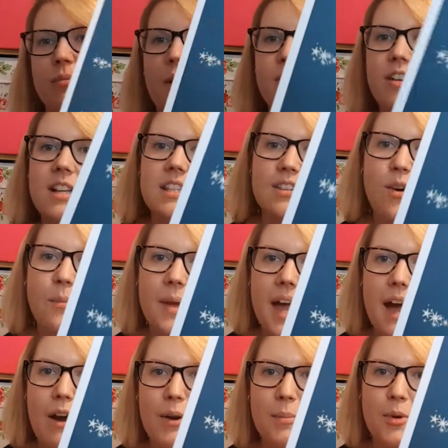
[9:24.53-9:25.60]
my friends got me a
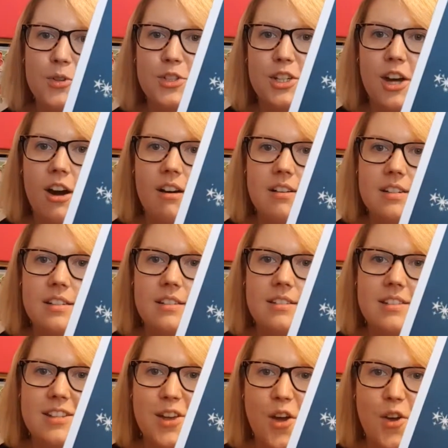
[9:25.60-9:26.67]
Harry Potter card.
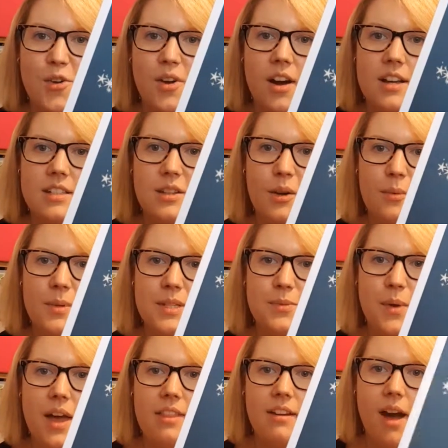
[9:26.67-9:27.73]
So I solemnly
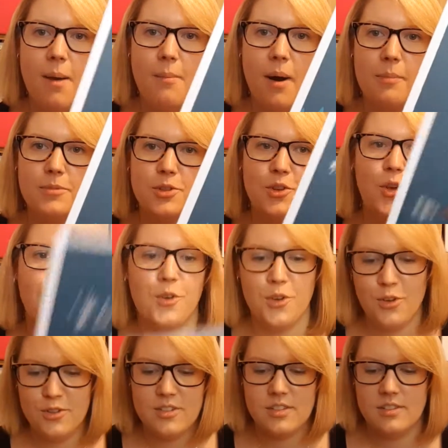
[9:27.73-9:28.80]
swear that I'm up to no
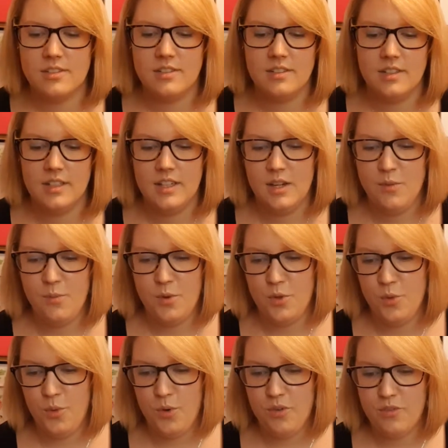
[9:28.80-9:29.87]
good with
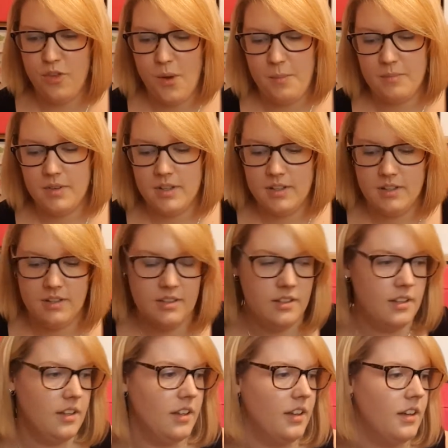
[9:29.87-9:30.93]
all of them
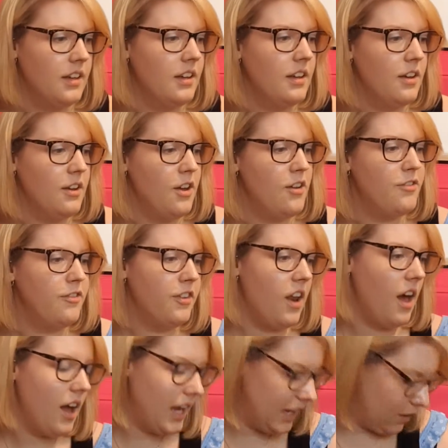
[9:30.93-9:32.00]

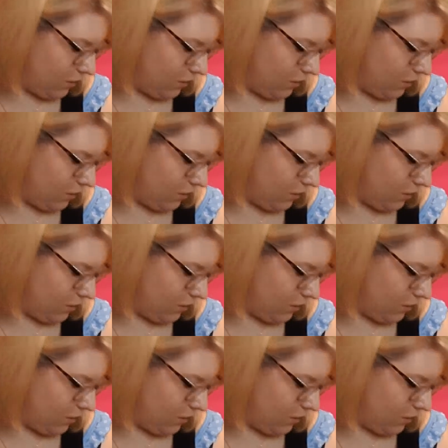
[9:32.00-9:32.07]
flying